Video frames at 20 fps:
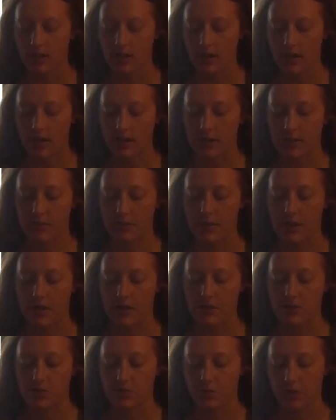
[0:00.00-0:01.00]
and how to
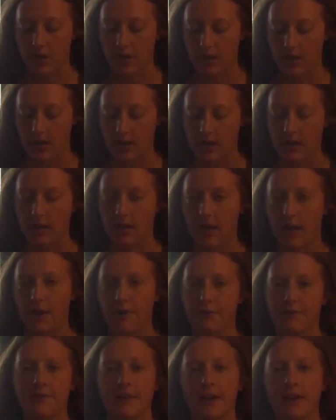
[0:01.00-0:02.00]
manage weight, and
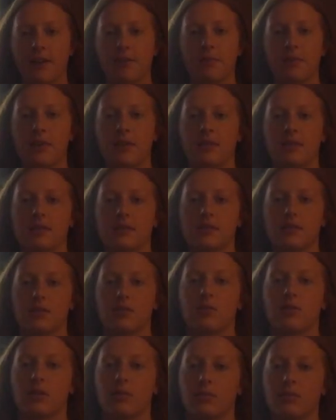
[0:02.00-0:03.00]
how vitamins
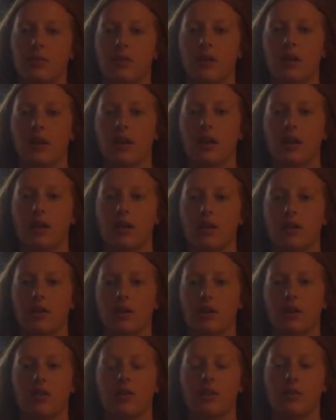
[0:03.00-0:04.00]
are
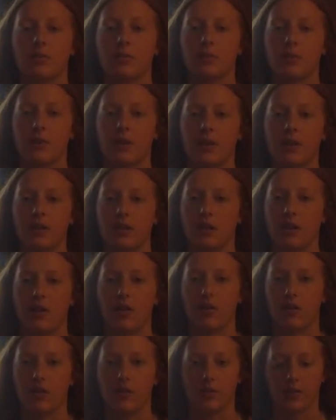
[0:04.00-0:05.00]
incorporated in
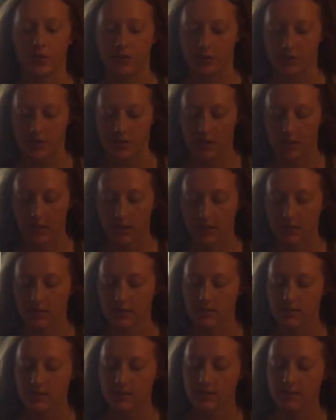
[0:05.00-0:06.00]
all of those
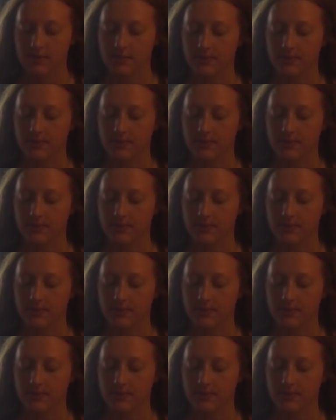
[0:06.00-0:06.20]
things.